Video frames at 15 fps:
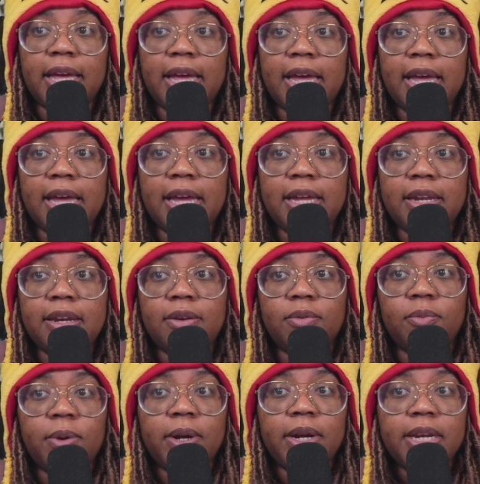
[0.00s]
And
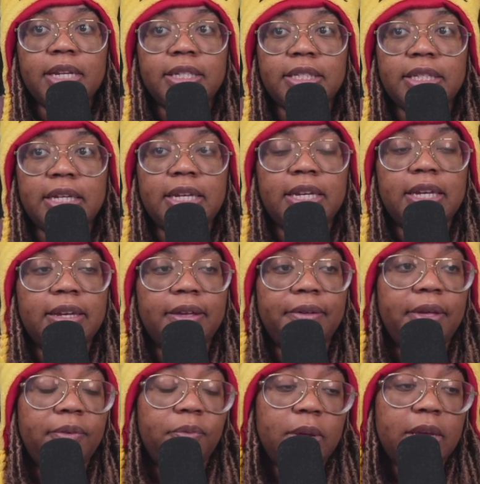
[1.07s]
we're going to see
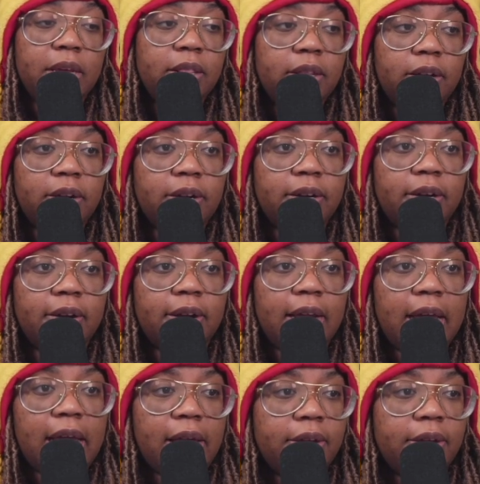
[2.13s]
if we can learn how